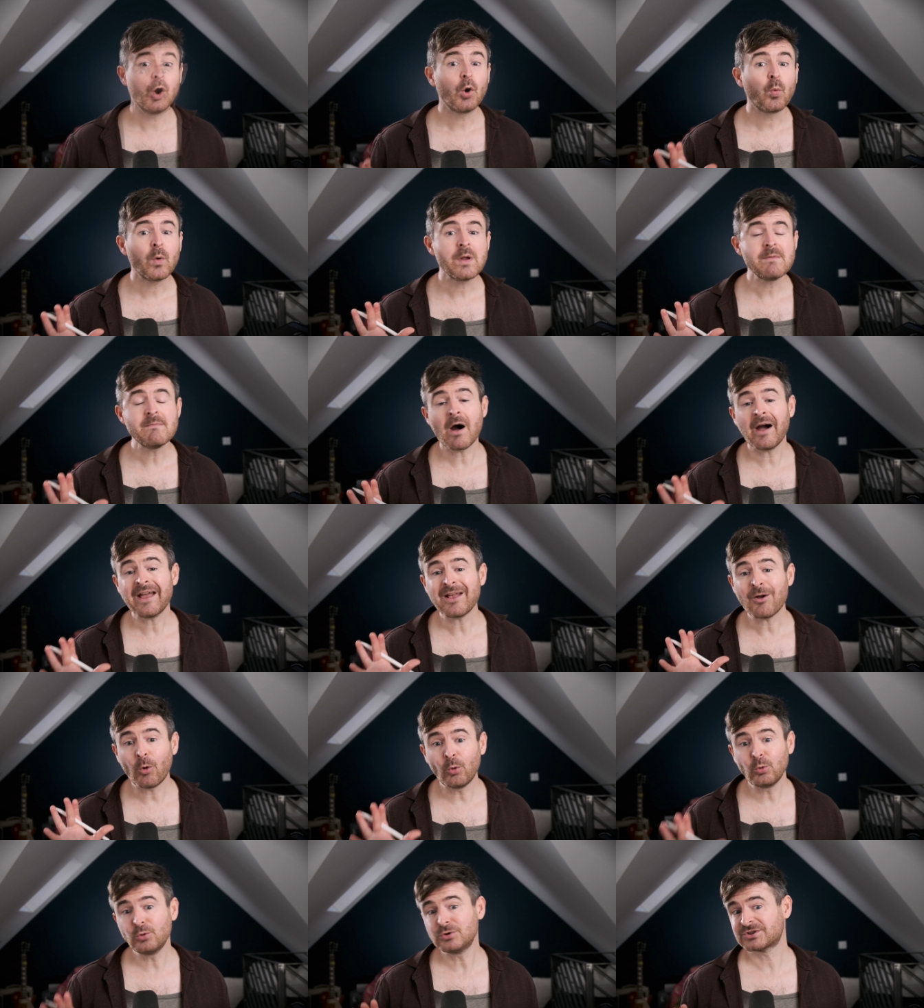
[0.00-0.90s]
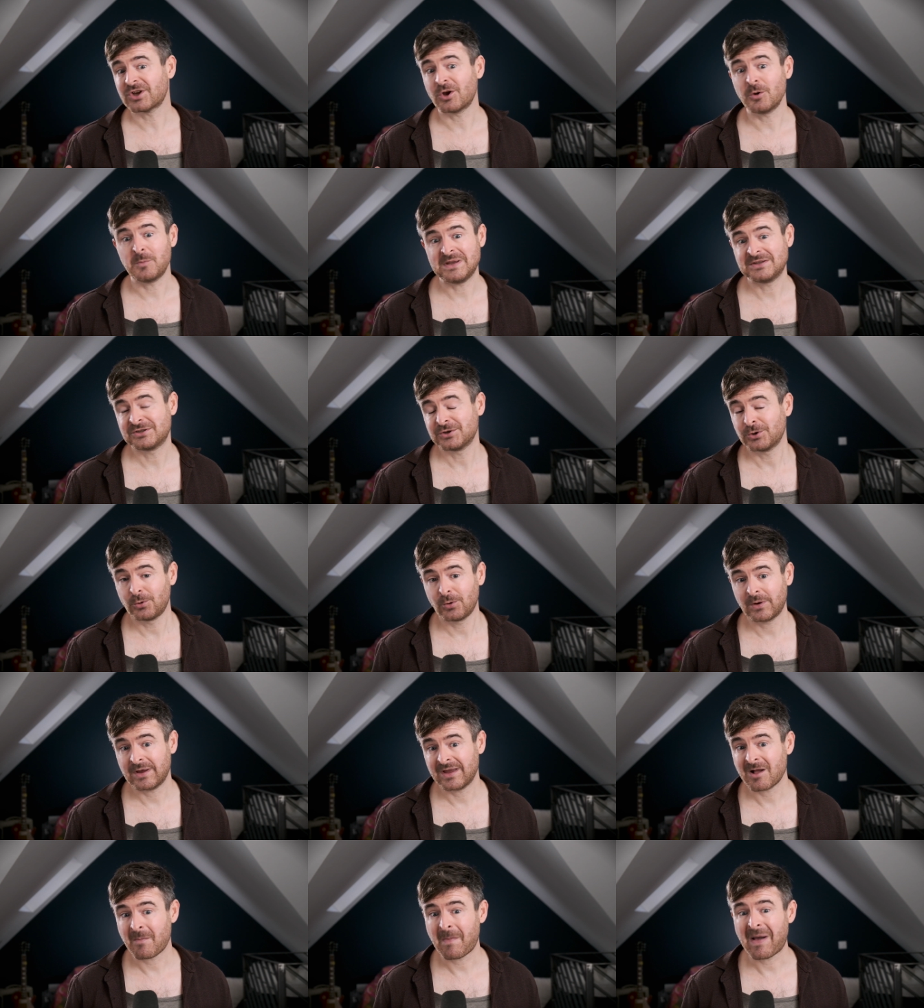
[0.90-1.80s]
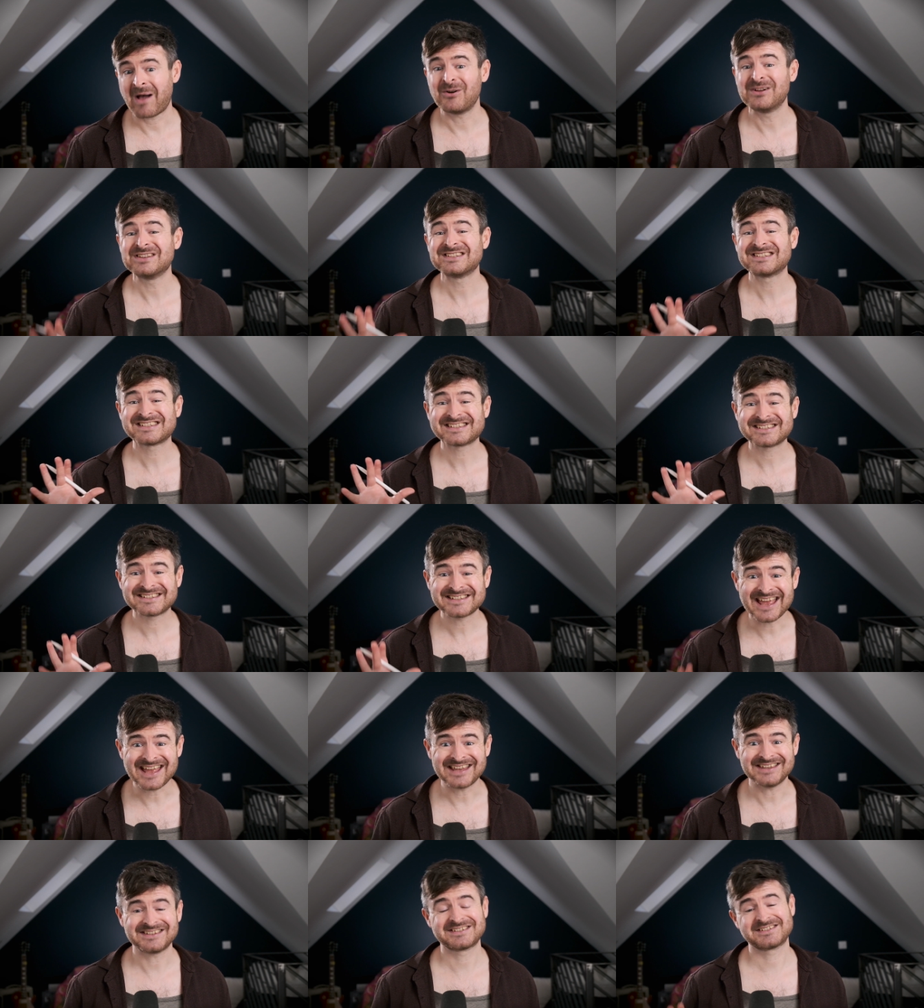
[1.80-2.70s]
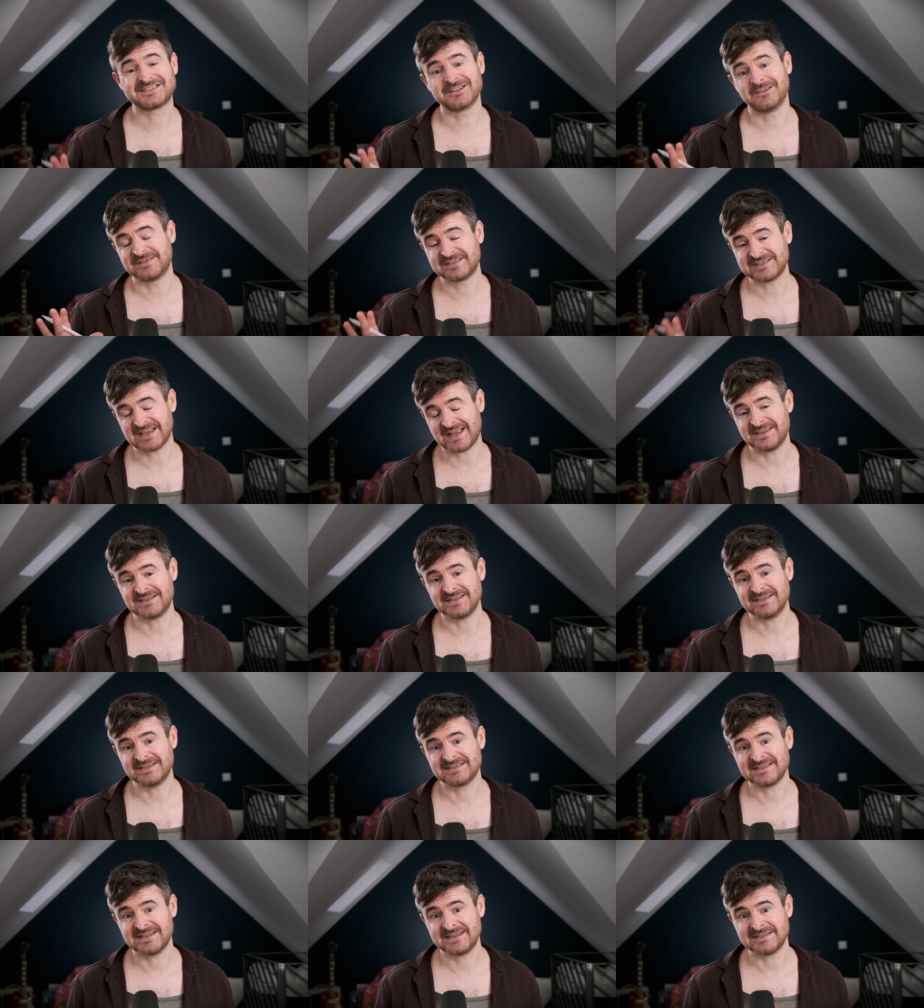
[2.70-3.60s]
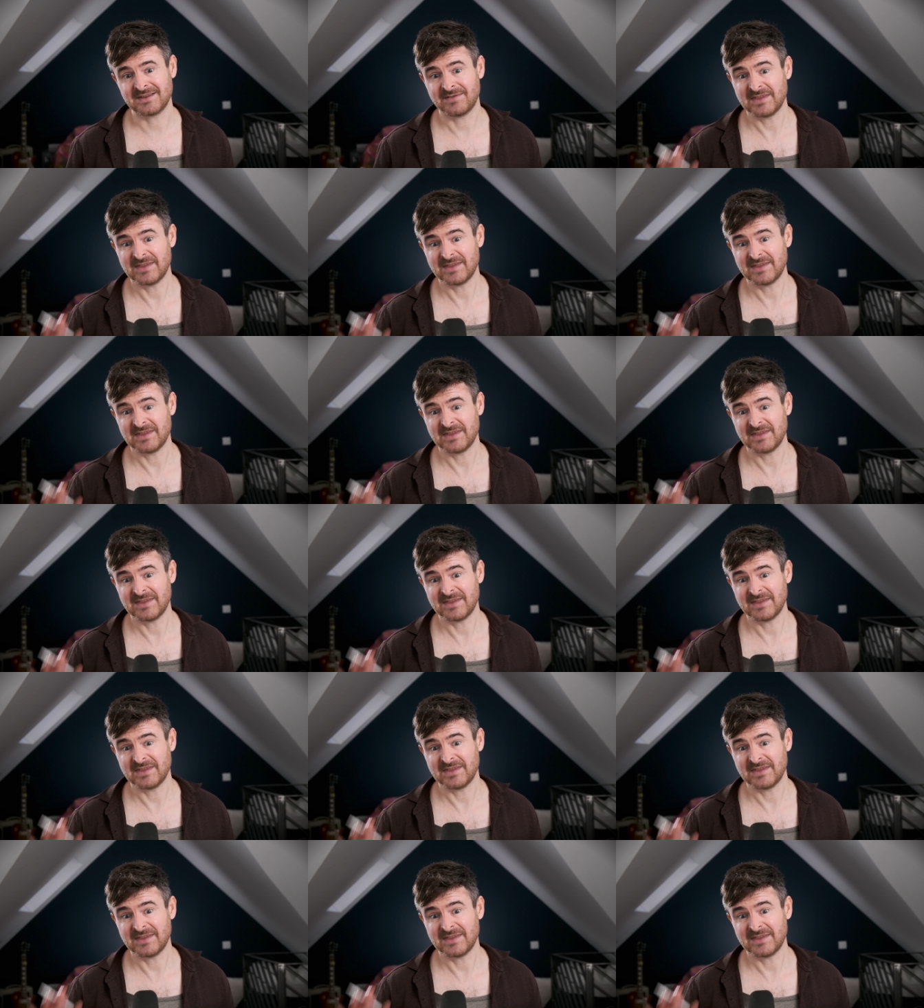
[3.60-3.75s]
We might also be talking about sets of sentences,